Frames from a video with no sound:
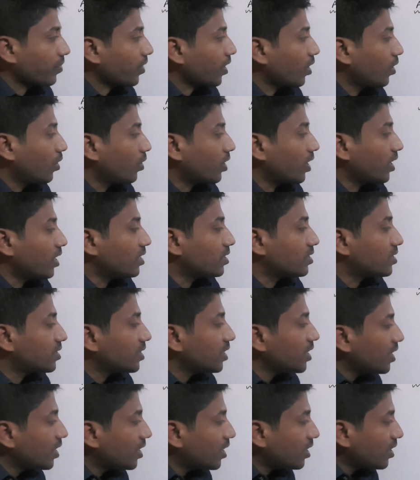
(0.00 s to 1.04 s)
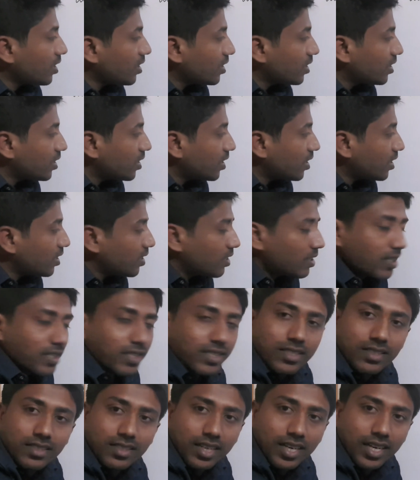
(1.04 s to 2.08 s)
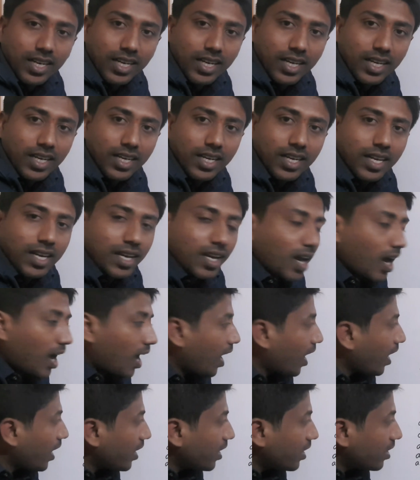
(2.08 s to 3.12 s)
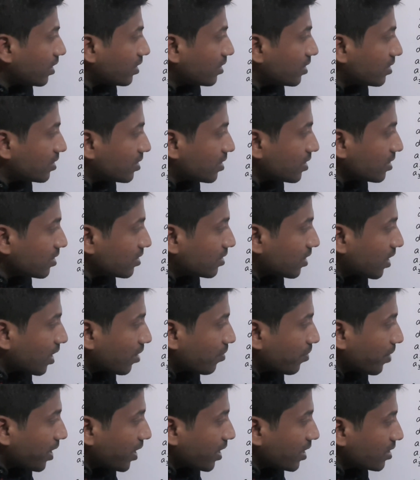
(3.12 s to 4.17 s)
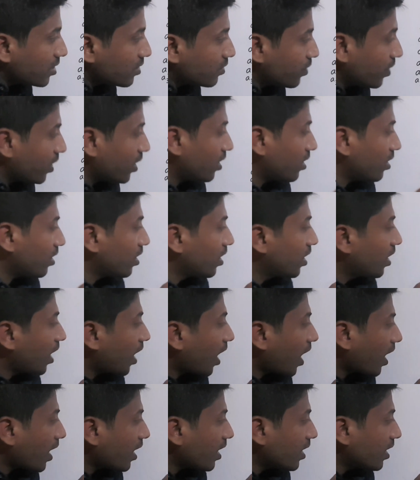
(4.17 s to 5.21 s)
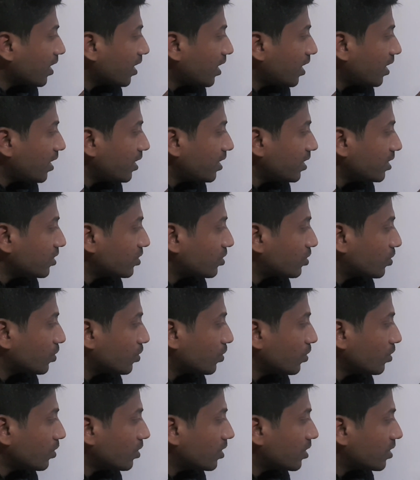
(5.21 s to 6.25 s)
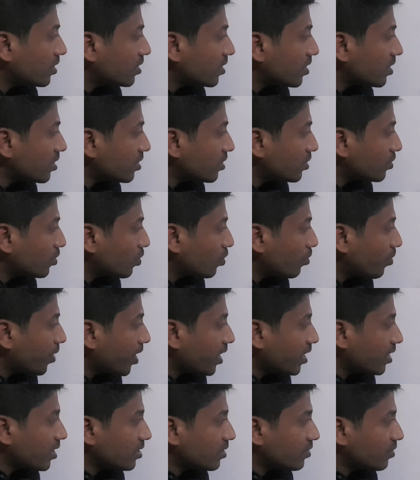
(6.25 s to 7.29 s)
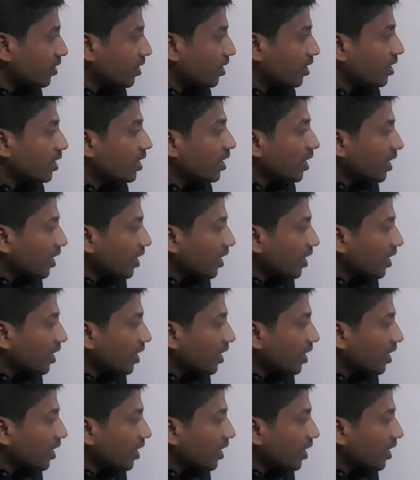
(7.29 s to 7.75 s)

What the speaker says: Okay, see here it is 3, and this is 3 minus 1, and here it is 2, this is 2 minus 1.